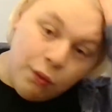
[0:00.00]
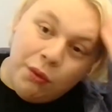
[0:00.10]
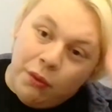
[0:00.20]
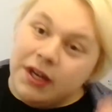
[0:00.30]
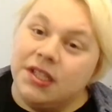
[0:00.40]

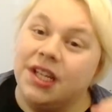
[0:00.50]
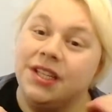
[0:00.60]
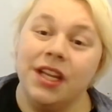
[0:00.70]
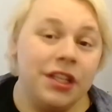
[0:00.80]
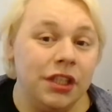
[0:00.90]
which
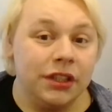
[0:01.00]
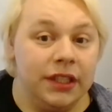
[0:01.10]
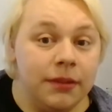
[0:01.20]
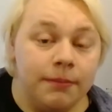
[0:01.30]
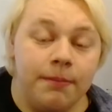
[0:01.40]

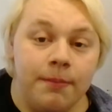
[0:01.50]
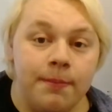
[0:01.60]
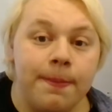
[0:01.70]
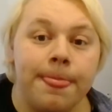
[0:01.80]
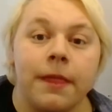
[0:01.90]
initially
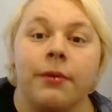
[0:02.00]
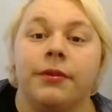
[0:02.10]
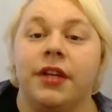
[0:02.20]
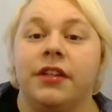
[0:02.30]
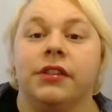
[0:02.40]
was
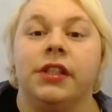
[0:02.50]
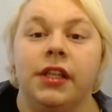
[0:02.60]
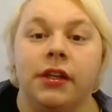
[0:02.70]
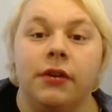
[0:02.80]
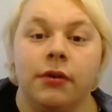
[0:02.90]

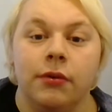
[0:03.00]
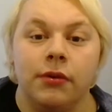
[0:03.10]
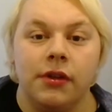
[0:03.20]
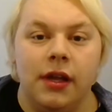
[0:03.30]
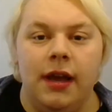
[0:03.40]
actually called,
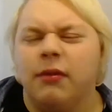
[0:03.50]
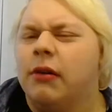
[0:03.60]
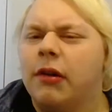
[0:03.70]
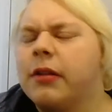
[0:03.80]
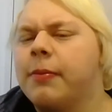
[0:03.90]

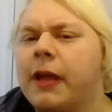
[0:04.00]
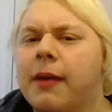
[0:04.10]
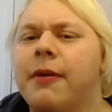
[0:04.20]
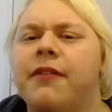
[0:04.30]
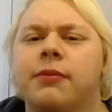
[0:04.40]
to begin
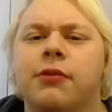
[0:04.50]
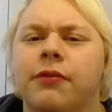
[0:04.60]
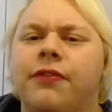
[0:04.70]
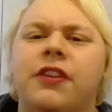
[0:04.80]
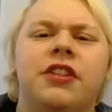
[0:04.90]
with, it was called
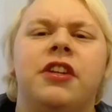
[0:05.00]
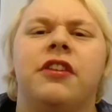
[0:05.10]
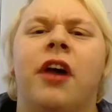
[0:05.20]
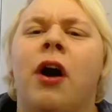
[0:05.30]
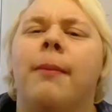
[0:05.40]
Fishton
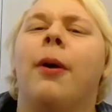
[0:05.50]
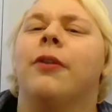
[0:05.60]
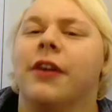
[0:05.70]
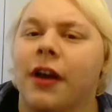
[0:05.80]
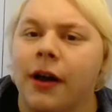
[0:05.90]
the
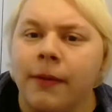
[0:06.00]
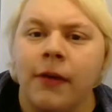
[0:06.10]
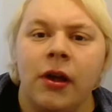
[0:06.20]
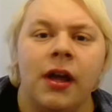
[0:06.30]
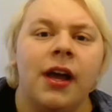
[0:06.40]
Harmonica,
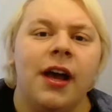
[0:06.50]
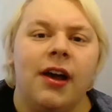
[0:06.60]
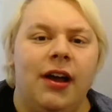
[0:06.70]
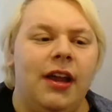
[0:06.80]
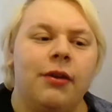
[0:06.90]

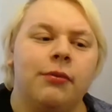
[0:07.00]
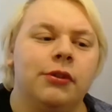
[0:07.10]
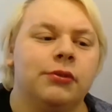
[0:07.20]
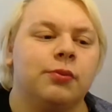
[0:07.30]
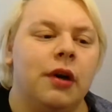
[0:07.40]
and it
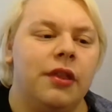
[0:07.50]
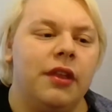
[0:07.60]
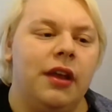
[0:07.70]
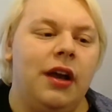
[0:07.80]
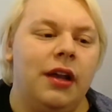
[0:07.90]
was one
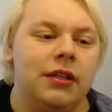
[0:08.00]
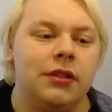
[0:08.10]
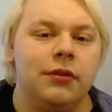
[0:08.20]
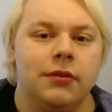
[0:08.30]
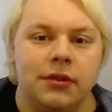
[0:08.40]
that I
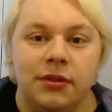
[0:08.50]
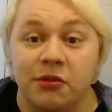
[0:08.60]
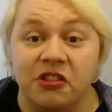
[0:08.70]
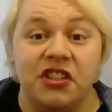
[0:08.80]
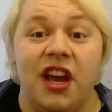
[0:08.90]
used to
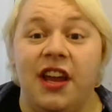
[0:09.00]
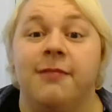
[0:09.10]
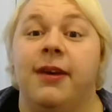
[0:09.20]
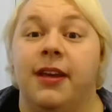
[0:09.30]
watch anime.